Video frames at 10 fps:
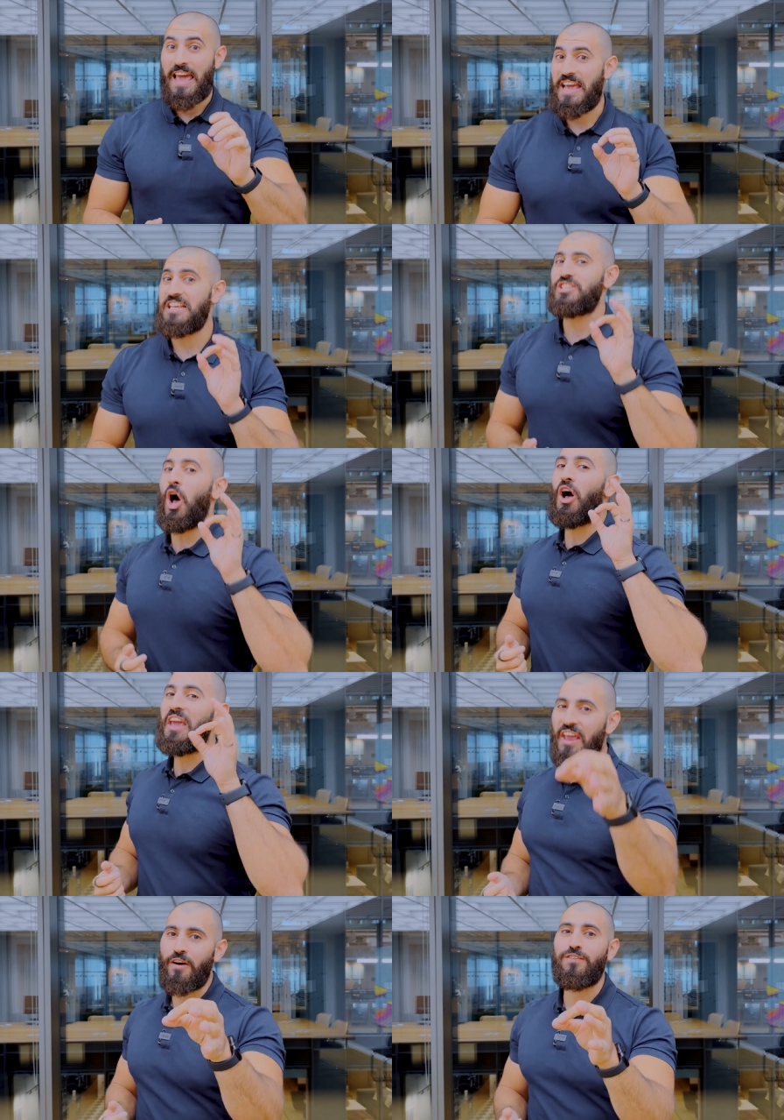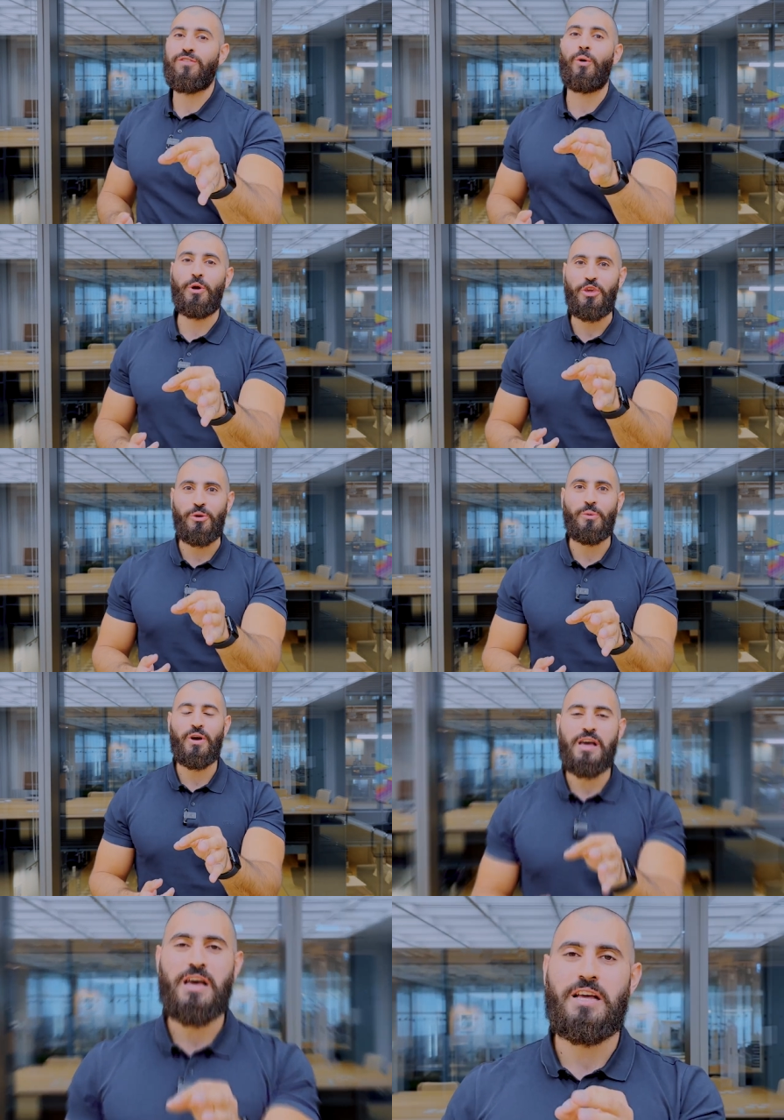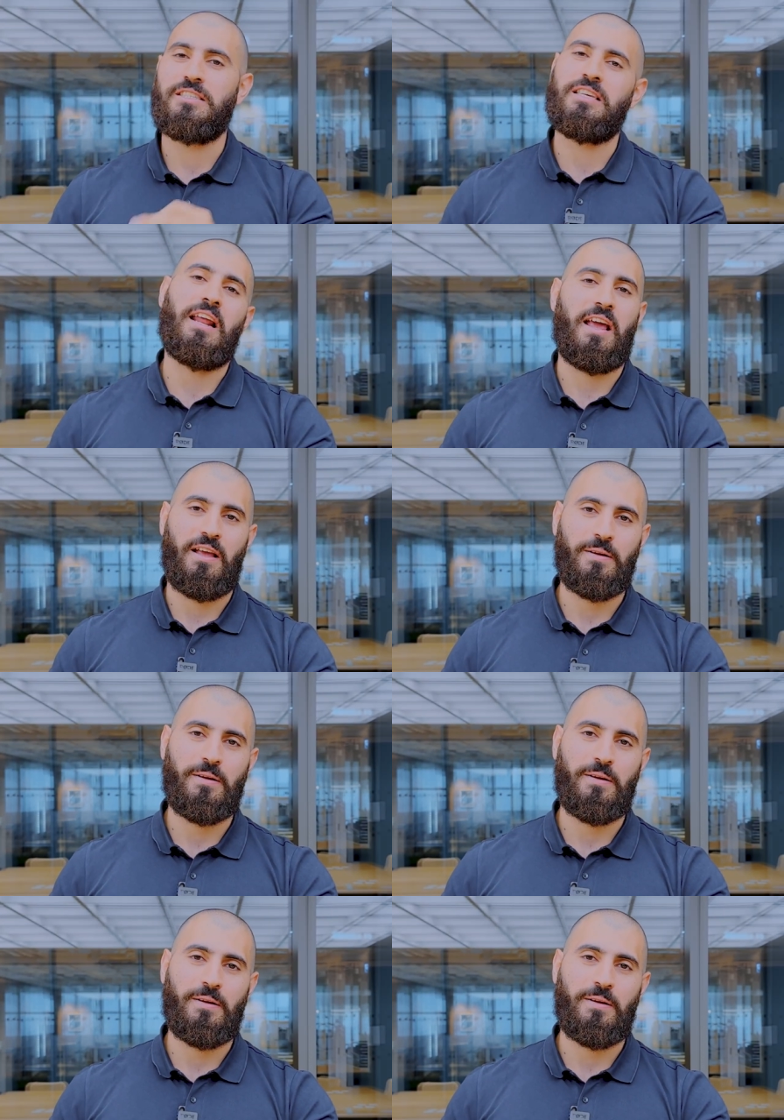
It is all here for you today.